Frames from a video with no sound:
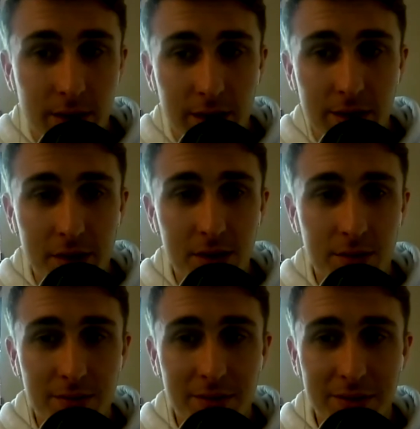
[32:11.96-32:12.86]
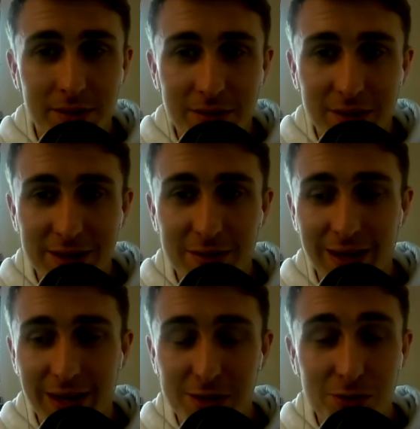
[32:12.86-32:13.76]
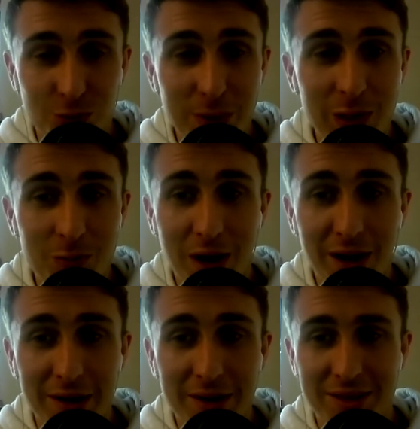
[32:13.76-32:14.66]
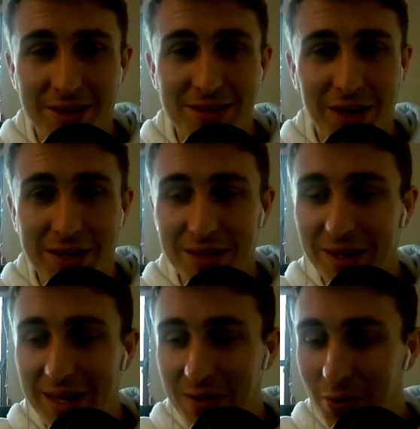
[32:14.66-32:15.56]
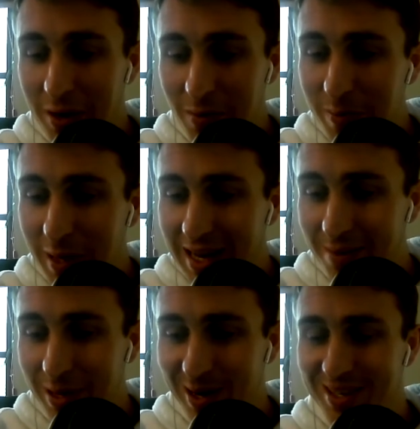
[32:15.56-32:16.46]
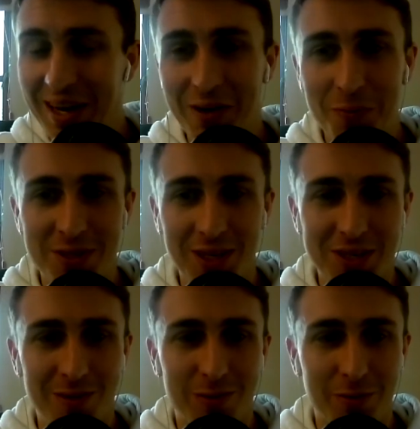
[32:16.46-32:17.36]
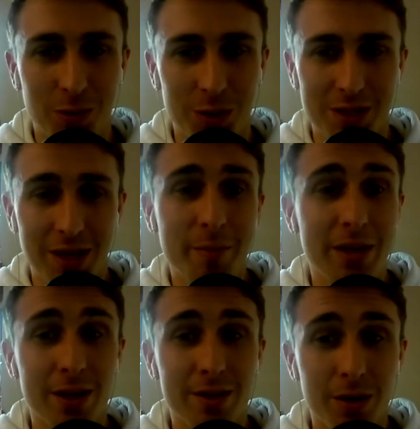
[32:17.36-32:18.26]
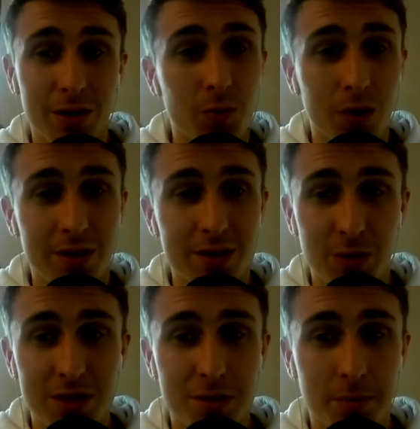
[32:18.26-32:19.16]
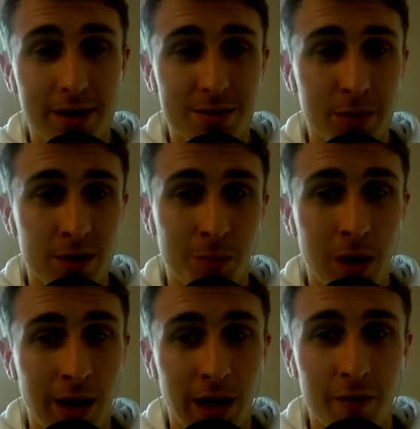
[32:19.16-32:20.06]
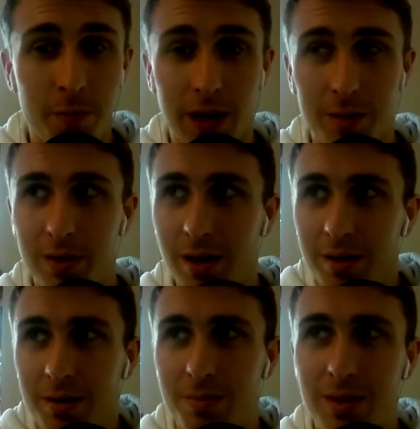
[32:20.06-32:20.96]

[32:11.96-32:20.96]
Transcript: I think it's extremely rare that sides can get away with playing players out of position for full. I mean, the only one that springs to mind is Milner playing left back. But